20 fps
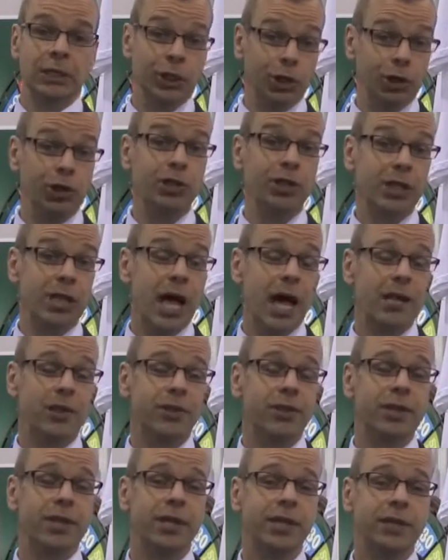learned a lot
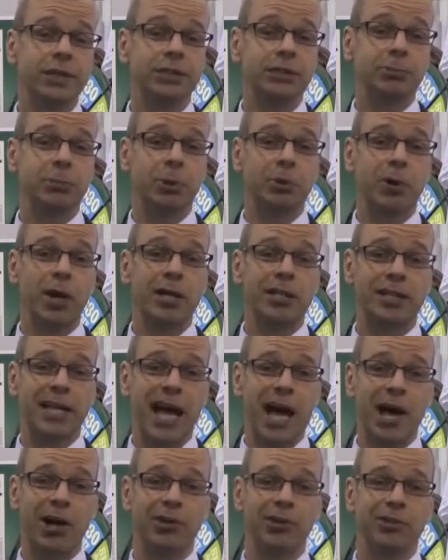of things, but right
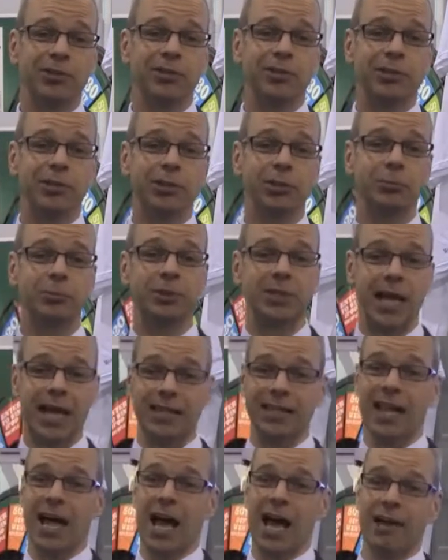now,
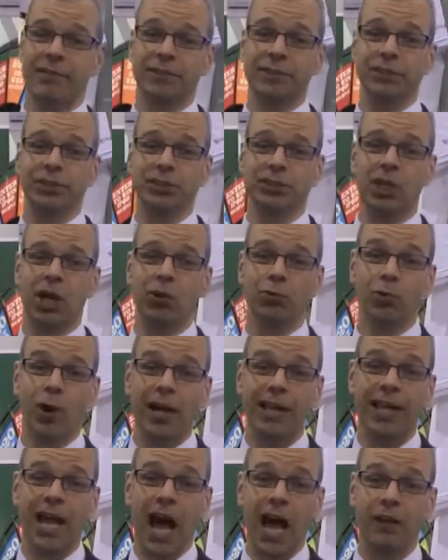Curbside Live is uh,
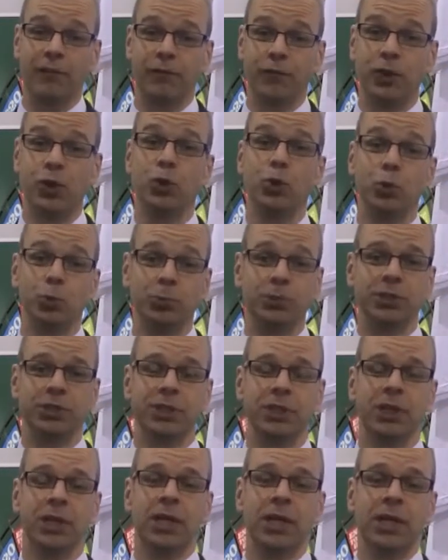running on
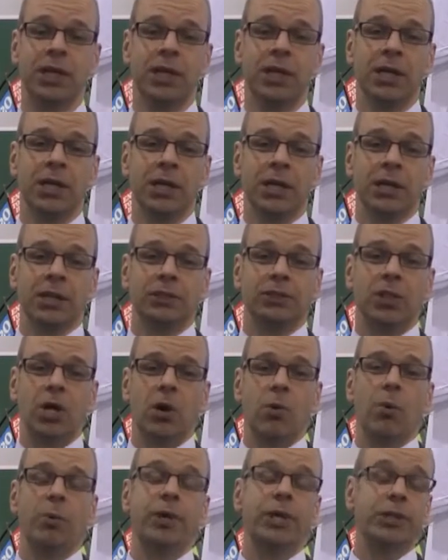fumes.
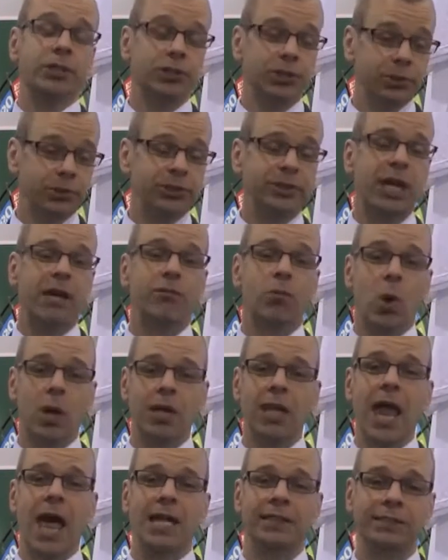So what we're going to do is have
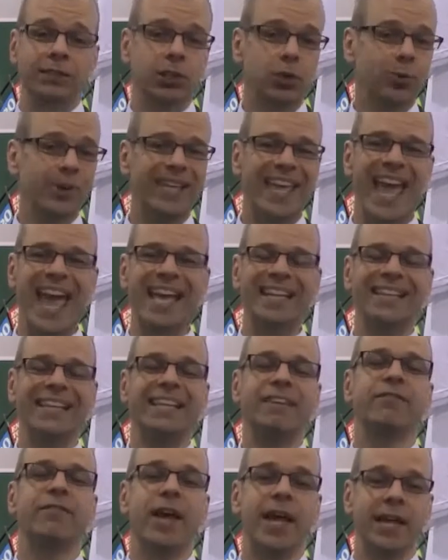one last look. We can't
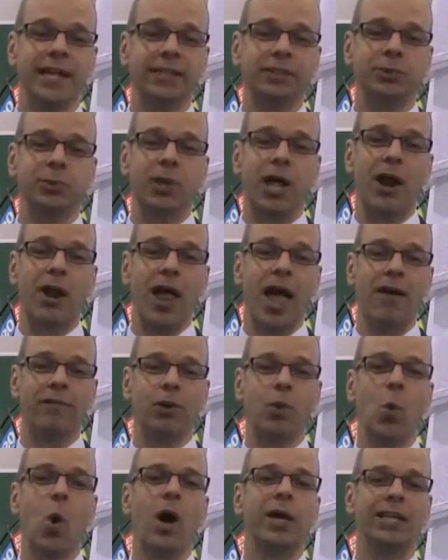leave Vegas without
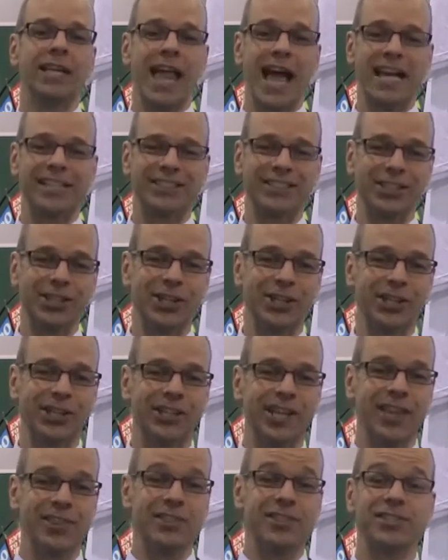having one last look
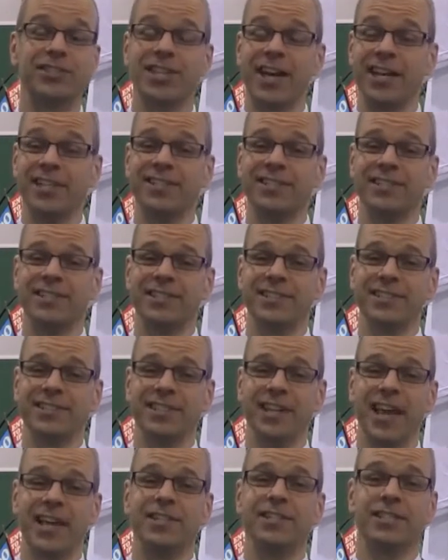at the sights
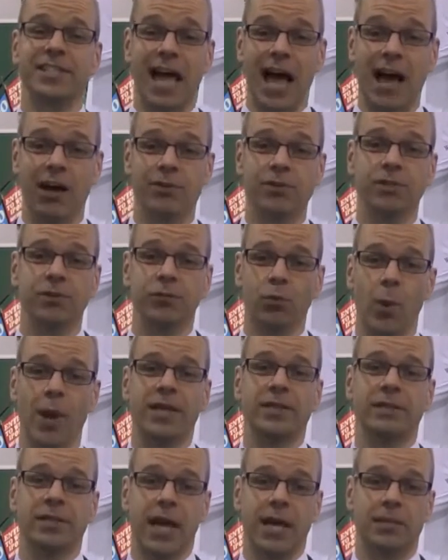and sounds of
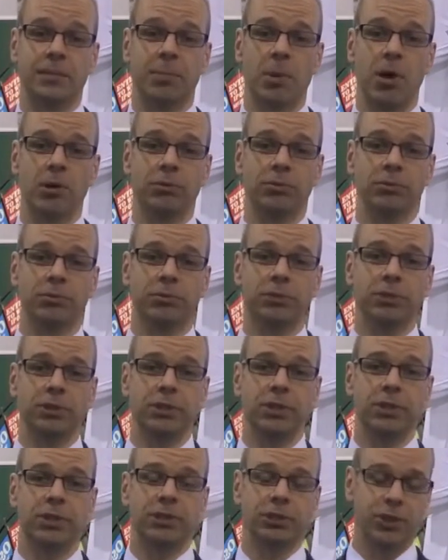Waste Expo.
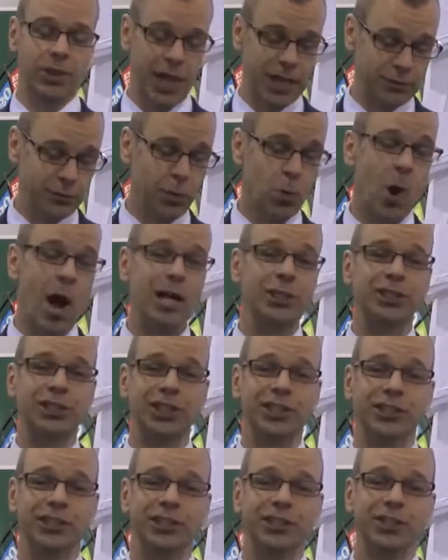So thanks for
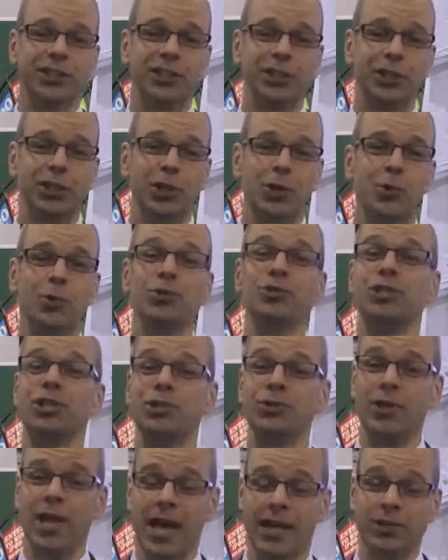watching. We'll
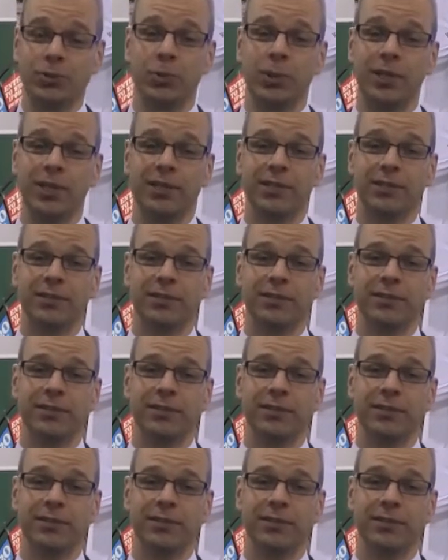see you next week